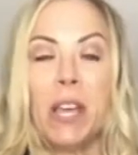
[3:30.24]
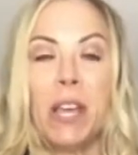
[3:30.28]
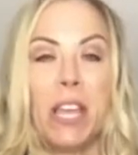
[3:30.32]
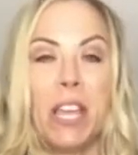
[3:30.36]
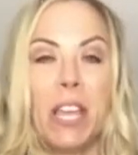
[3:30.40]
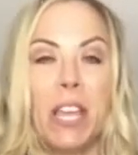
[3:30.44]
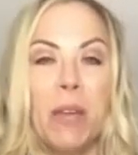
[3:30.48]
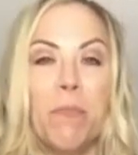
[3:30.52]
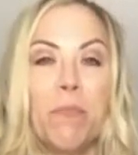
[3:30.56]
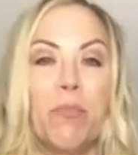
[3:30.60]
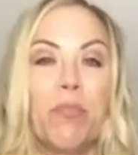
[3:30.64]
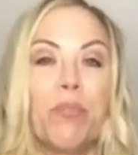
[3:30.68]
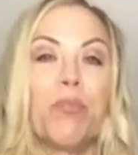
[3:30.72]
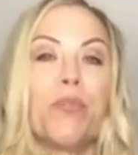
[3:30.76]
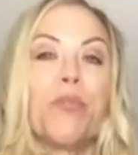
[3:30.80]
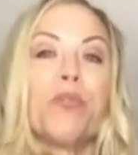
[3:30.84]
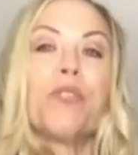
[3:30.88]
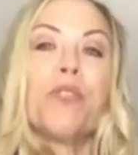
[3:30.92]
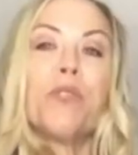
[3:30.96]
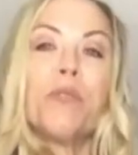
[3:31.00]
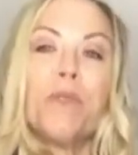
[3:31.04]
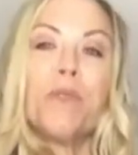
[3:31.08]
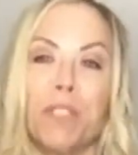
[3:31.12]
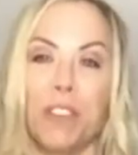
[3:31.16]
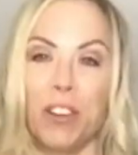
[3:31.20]

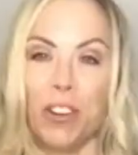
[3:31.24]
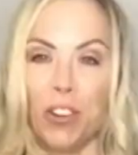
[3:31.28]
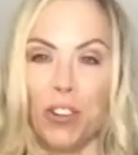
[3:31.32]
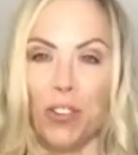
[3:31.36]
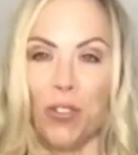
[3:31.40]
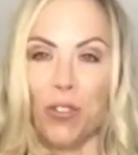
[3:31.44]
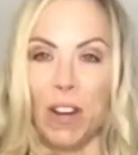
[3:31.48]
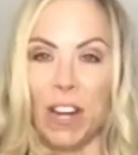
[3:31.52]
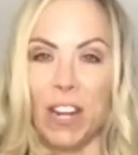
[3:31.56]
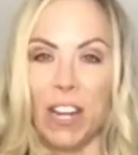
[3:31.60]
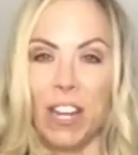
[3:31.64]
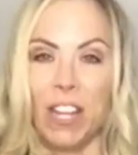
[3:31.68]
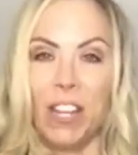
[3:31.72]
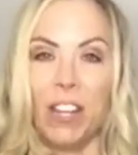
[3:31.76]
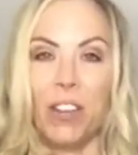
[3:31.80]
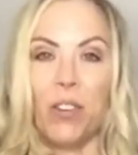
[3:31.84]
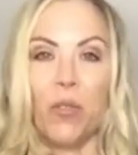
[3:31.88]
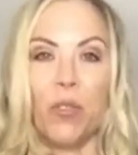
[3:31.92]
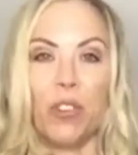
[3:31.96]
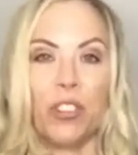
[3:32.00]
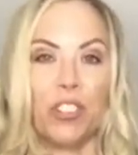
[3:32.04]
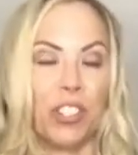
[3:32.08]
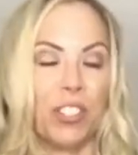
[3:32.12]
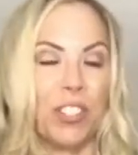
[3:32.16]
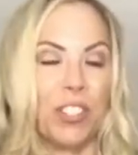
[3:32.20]
improve their credit
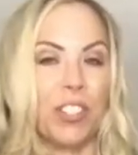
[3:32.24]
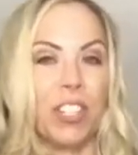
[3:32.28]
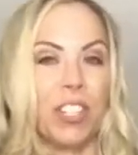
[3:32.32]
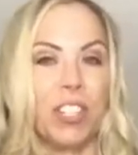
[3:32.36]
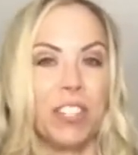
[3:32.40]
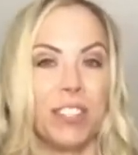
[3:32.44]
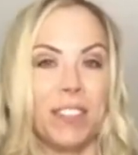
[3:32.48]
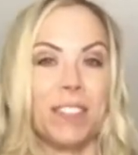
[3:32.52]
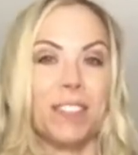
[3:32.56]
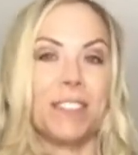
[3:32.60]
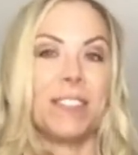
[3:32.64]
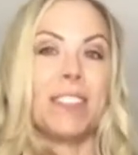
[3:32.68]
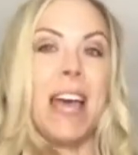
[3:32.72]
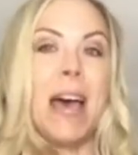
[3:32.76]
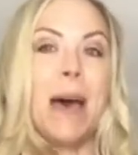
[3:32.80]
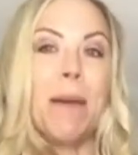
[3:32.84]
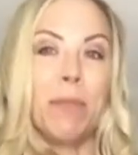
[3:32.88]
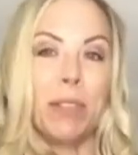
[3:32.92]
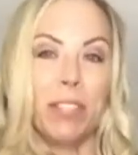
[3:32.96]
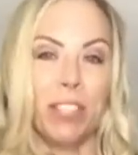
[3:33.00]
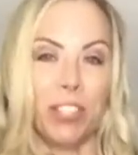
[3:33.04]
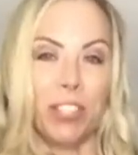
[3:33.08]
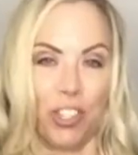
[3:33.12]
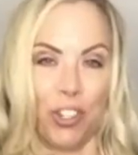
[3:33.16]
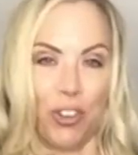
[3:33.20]
or just
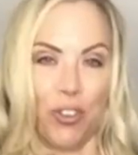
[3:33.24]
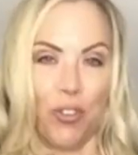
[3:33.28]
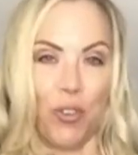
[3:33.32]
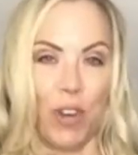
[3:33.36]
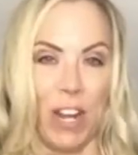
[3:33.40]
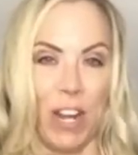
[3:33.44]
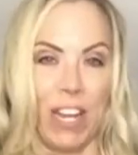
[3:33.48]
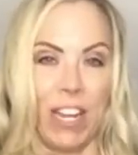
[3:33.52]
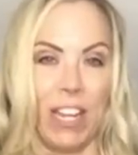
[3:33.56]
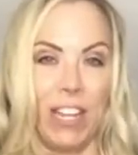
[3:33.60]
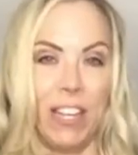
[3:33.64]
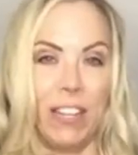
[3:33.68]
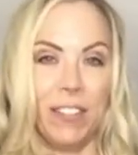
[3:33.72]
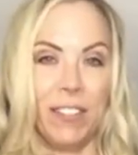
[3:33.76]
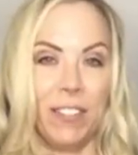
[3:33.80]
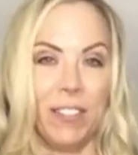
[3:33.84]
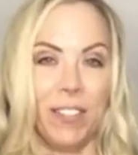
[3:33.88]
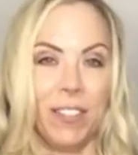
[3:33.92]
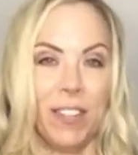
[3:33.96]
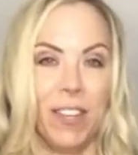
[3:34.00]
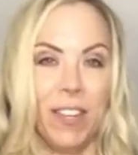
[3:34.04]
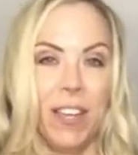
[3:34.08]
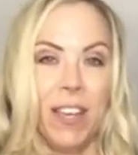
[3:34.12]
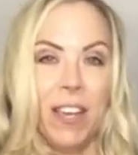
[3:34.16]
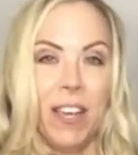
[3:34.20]
establish credit
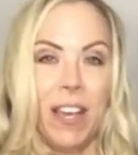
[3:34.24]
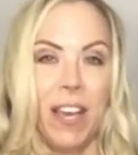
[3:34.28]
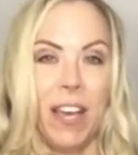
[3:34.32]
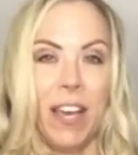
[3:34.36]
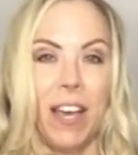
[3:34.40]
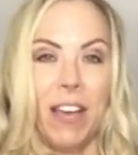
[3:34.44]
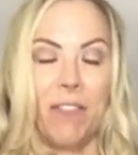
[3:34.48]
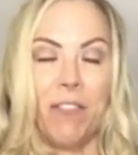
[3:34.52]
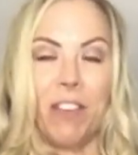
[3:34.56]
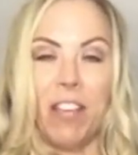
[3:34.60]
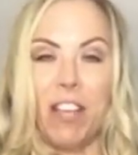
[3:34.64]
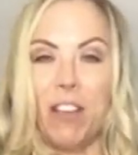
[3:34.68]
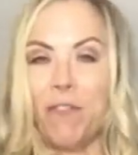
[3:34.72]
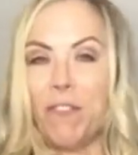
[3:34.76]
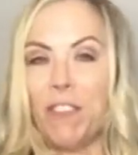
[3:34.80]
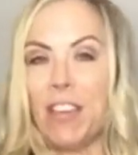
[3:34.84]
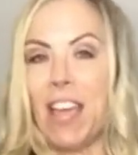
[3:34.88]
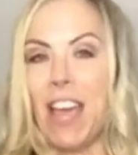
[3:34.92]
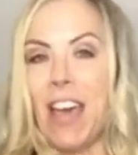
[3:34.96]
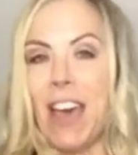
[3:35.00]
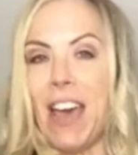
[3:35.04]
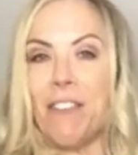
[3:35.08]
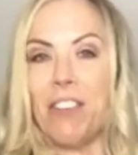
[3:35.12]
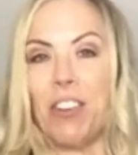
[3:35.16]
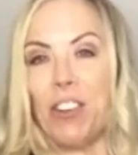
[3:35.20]
if they
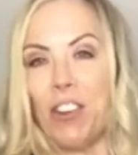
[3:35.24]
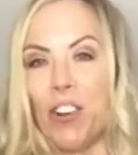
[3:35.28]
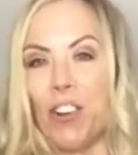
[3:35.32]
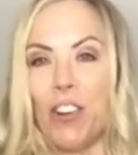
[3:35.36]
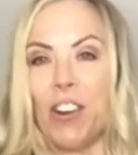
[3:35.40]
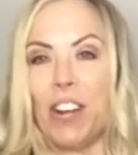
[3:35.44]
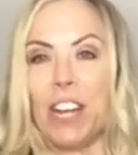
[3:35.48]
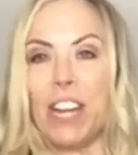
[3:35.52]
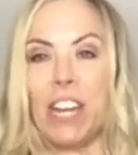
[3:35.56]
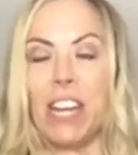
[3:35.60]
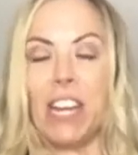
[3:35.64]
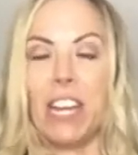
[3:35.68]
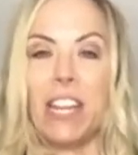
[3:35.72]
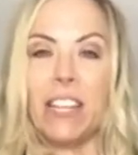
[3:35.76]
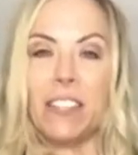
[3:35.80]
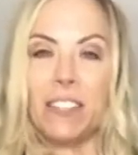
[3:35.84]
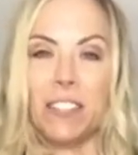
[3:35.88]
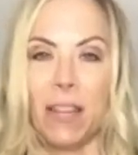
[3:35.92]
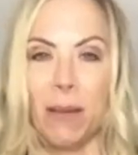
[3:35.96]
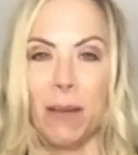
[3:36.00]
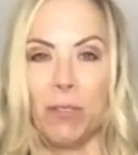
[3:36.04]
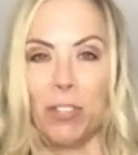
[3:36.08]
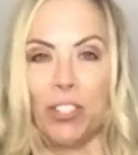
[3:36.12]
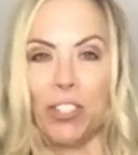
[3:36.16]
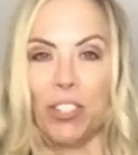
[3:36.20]
haven't already
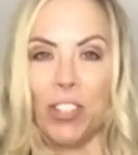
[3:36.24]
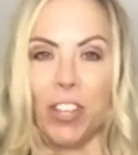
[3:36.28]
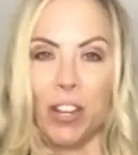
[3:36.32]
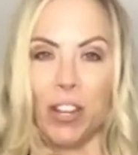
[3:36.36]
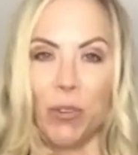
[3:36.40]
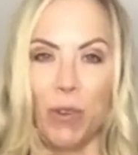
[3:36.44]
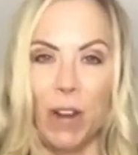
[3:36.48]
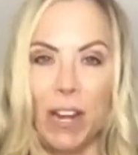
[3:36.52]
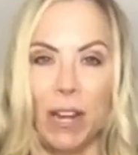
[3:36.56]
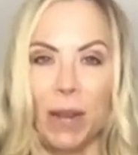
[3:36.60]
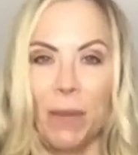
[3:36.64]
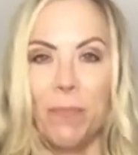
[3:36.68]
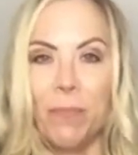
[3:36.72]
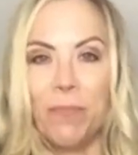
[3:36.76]
established a lot of credit?